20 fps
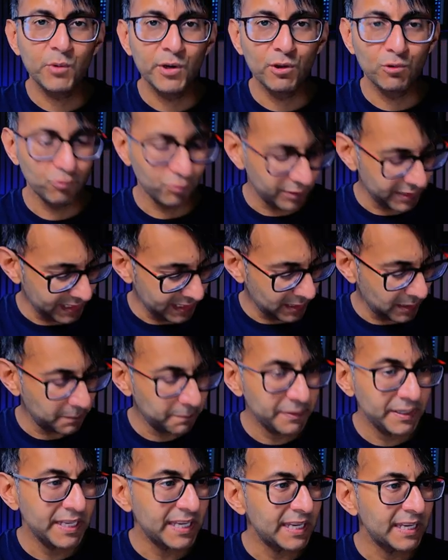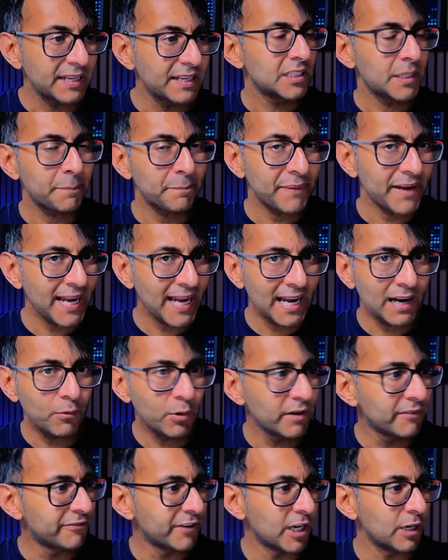will reappear. The
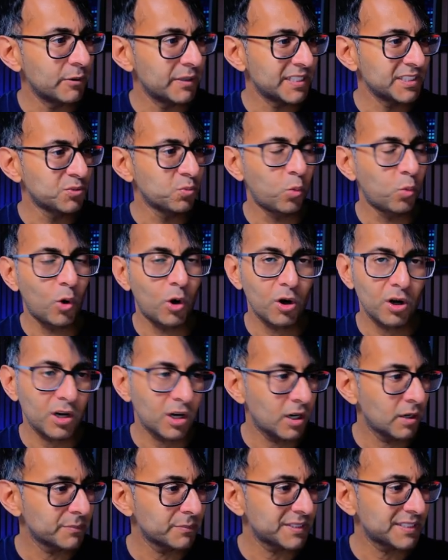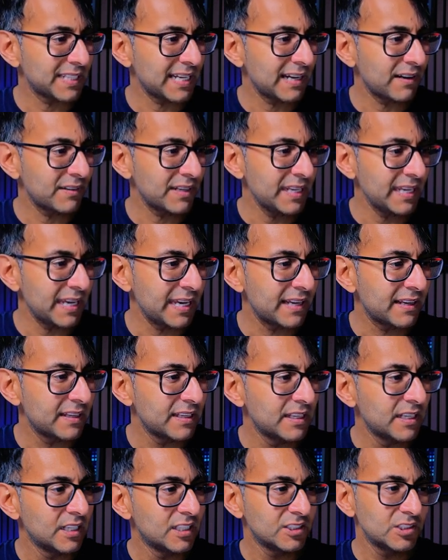power though is what comes down here.
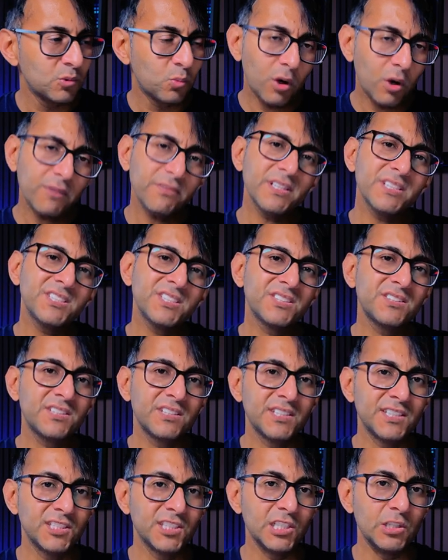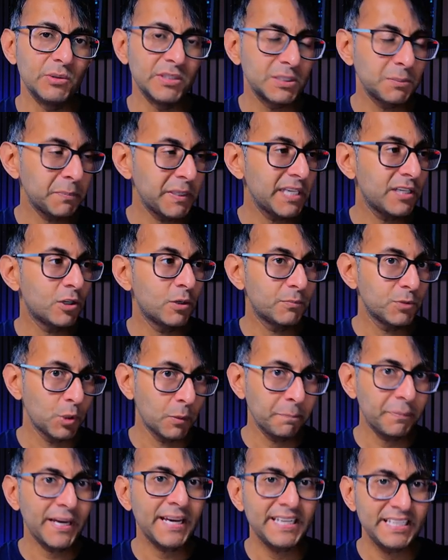So what this is going to do is pick up your
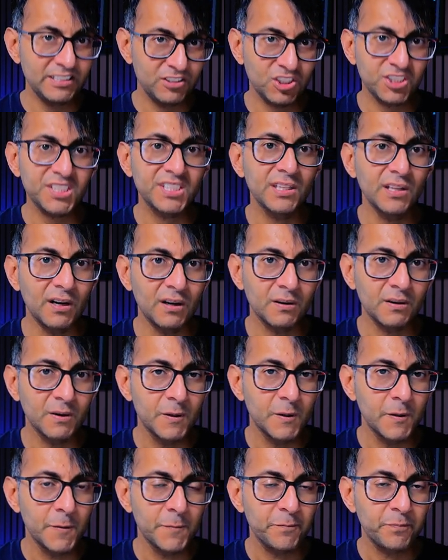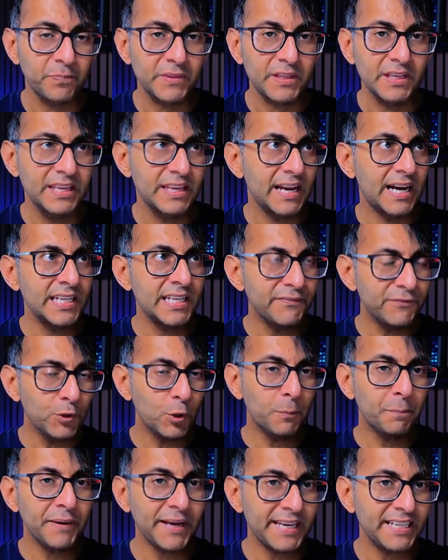page slug. And if
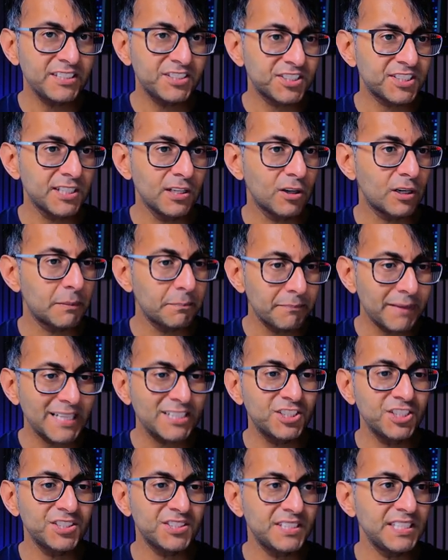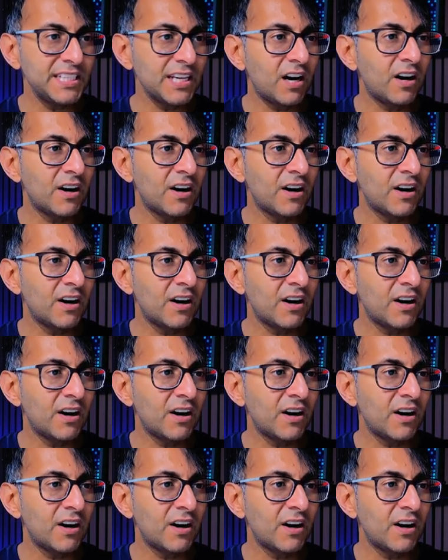your page slug matches the